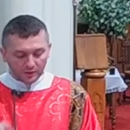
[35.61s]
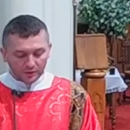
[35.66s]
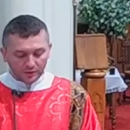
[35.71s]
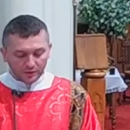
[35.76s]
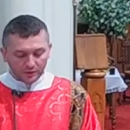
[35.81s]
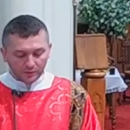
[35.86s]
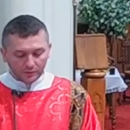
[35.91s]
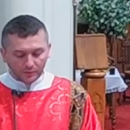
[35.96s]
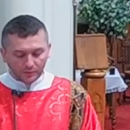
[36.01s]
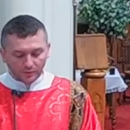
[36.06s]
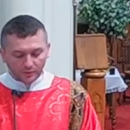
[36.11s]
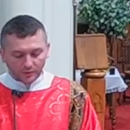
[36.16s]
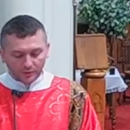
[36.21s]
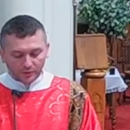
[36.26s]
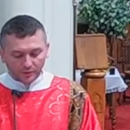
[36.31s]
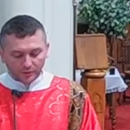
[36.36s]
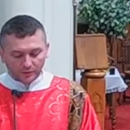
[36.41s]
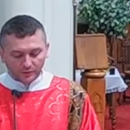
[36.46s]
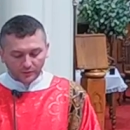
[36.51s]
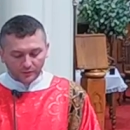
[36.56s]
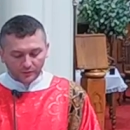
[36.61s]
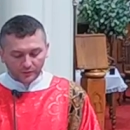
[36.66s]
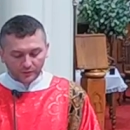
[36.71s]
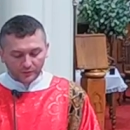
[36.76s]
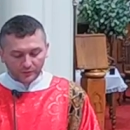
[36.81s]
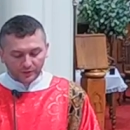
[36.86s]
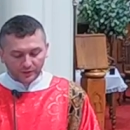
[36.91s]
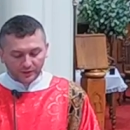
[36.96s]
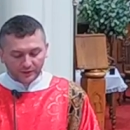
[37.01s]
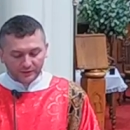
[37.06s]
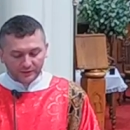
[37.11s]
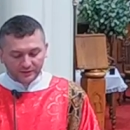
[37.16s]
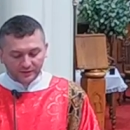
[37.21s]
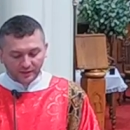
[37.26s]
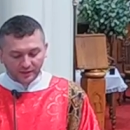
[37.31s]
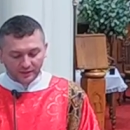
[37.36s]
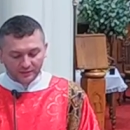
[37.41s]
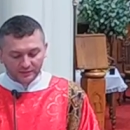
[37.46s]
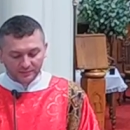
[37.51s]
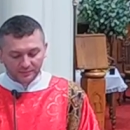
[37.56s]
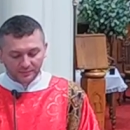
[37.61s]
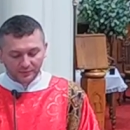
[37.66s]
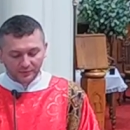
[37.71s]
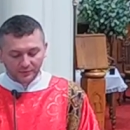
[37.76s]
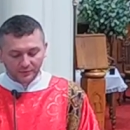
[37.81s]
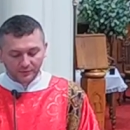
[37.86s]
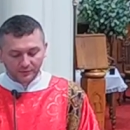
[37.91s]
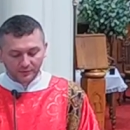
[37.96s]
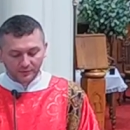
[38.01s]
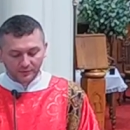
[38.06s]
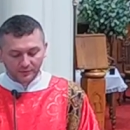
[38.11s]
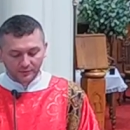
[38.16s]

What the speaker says: the word of today's gospel.